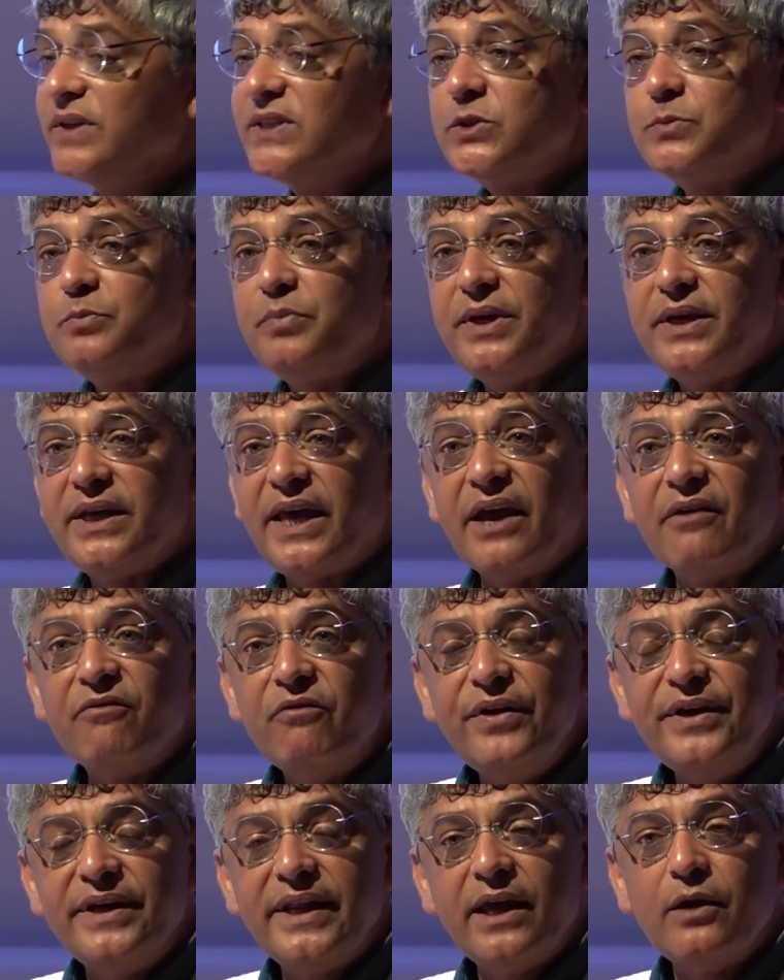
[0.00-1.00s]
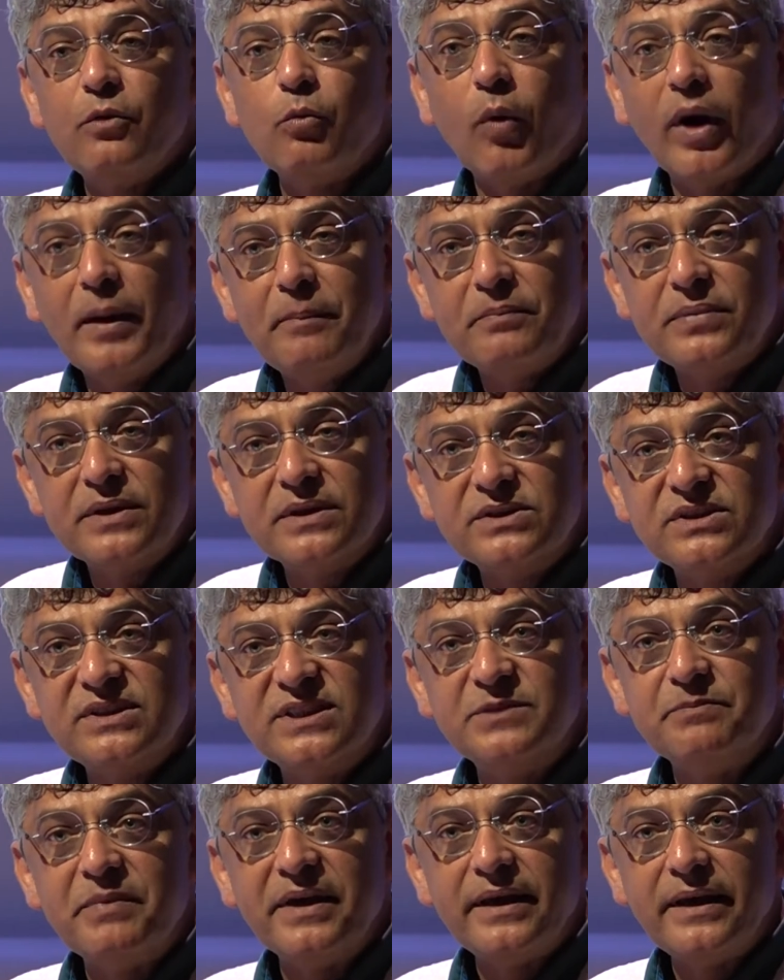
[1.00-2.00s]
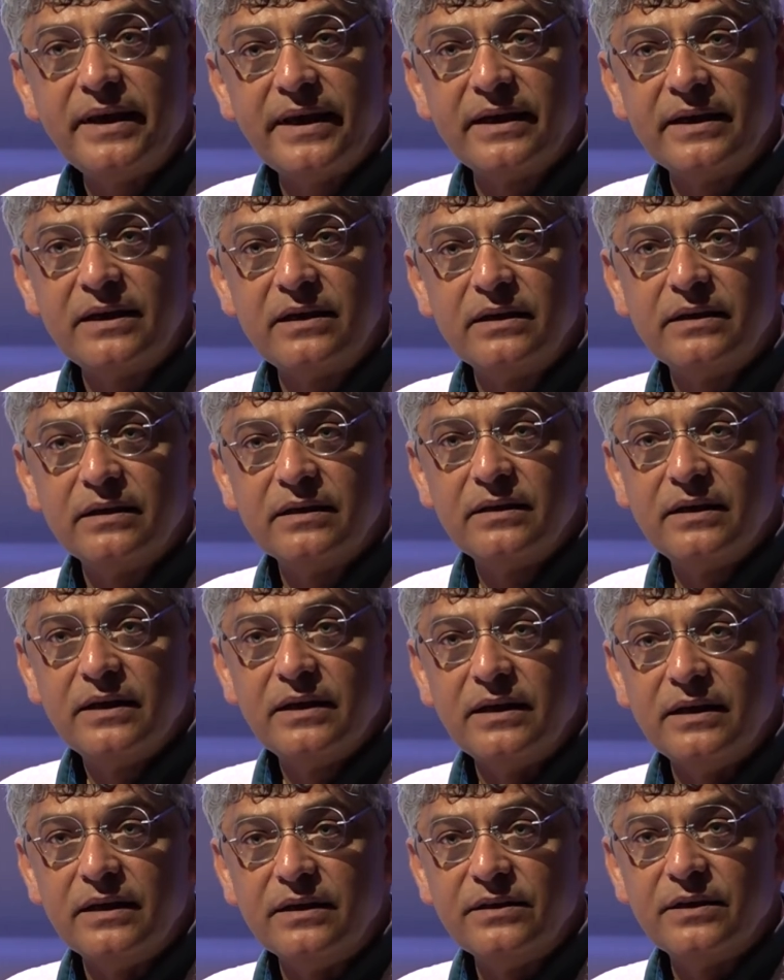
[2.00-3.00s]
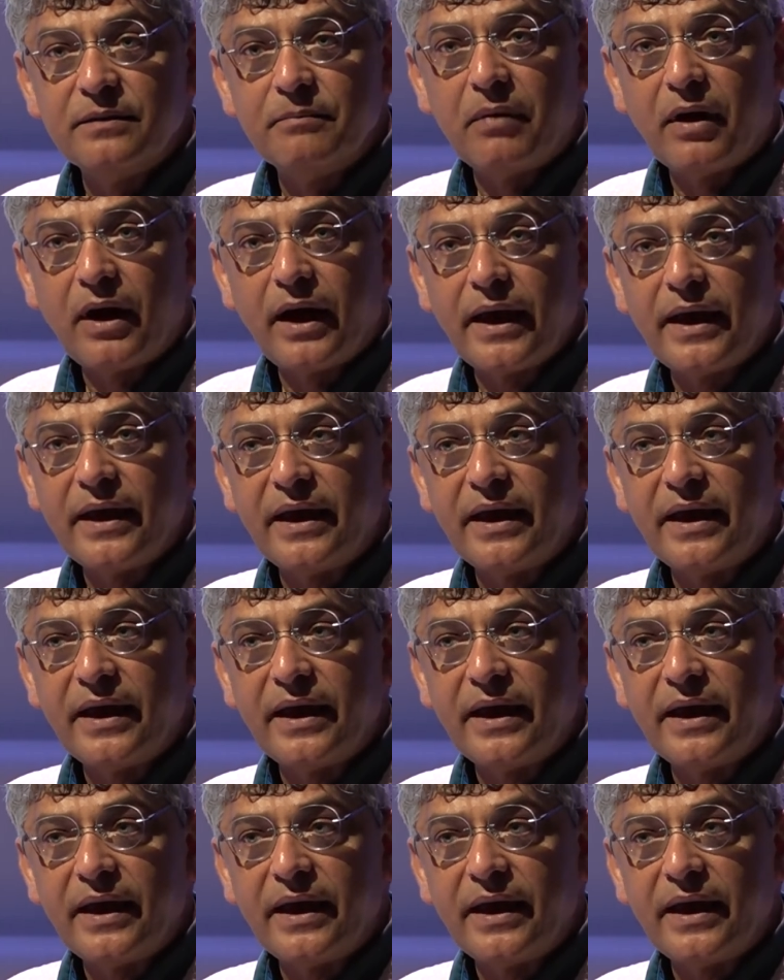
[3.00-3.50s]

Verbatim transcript: we speak, every day one person is being killed, either by